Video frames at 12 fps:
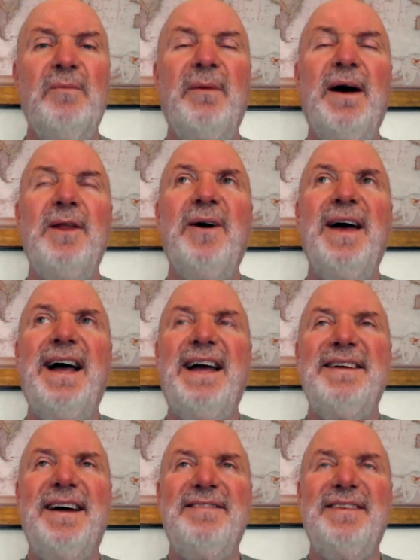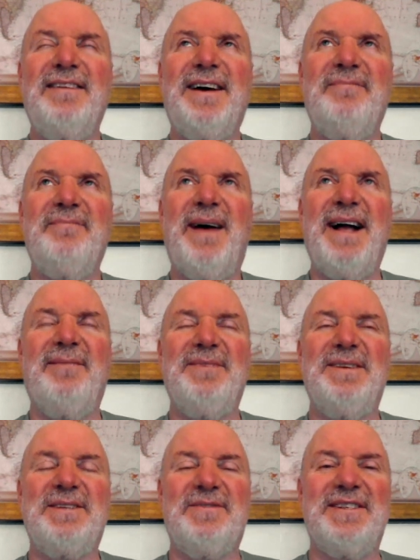Oh, by the way, I've got to back
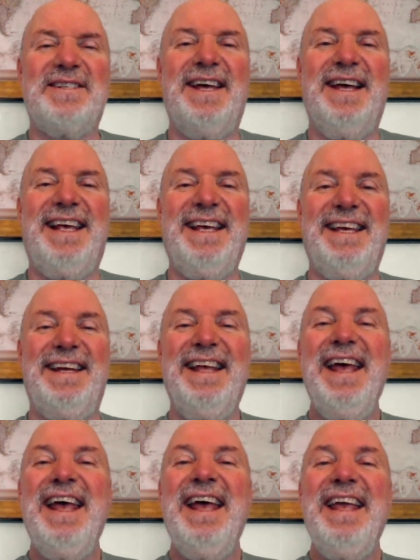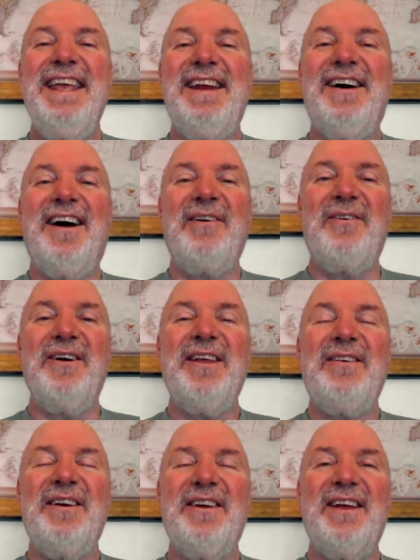up just for a second. I
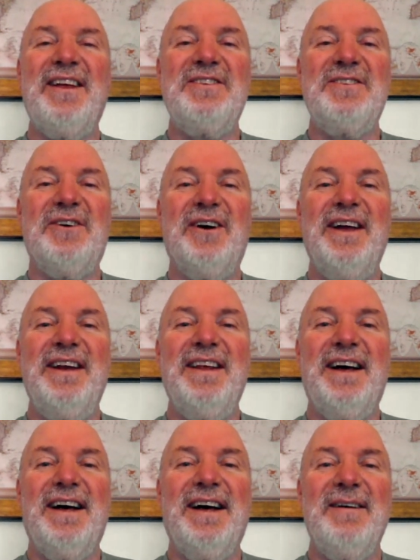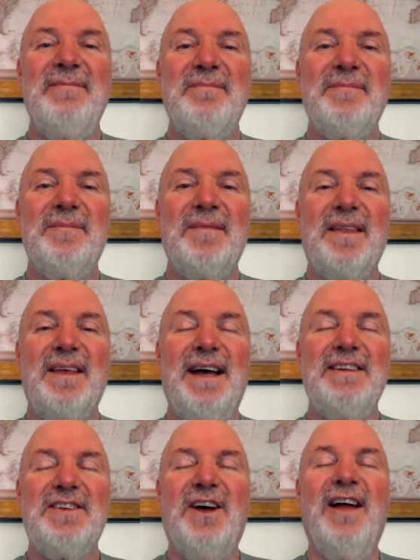really, really enjoyed.
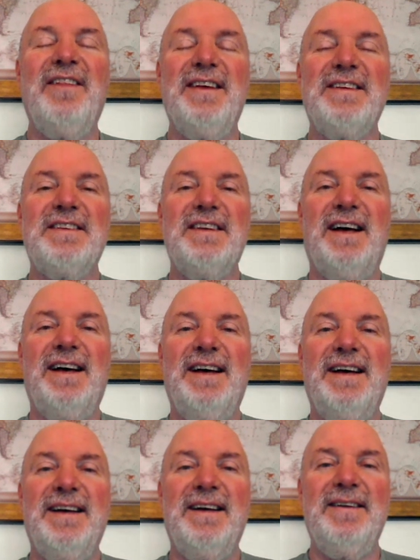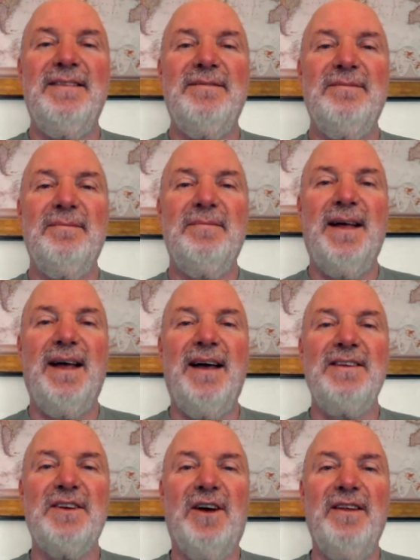I saw this.
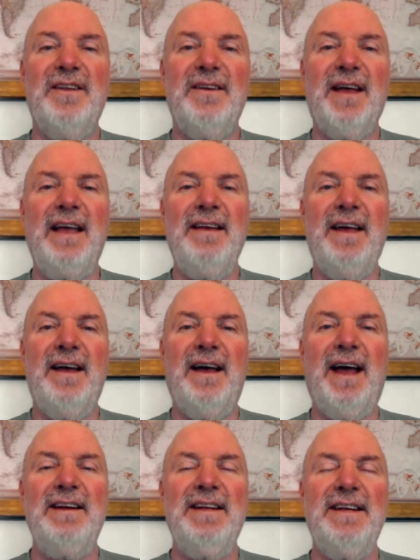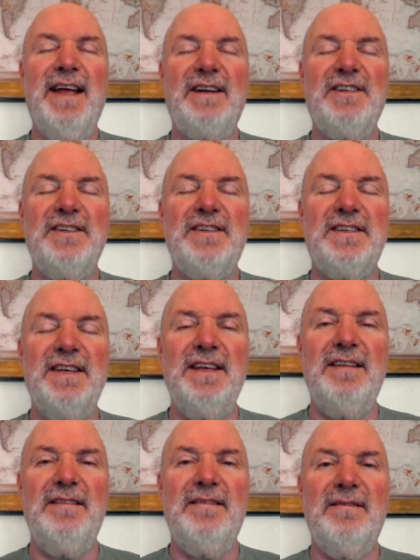I saw the. I didn't actually
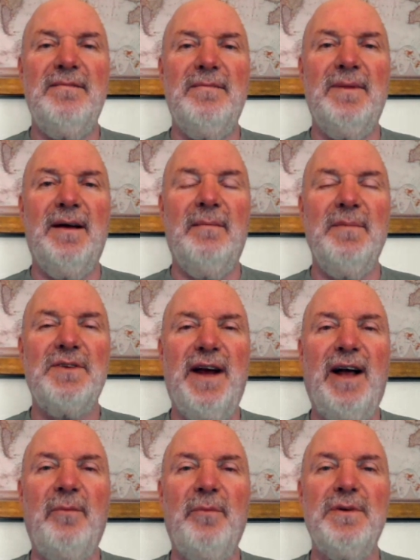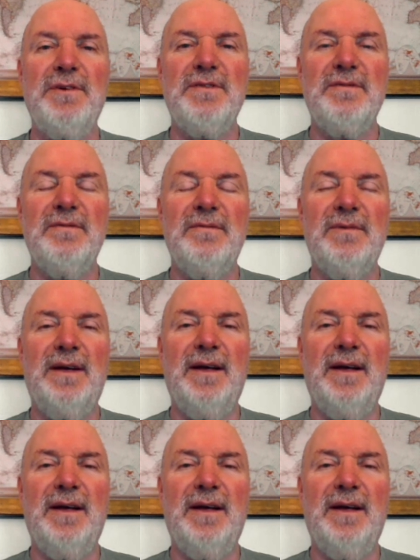see Mr. Halbert's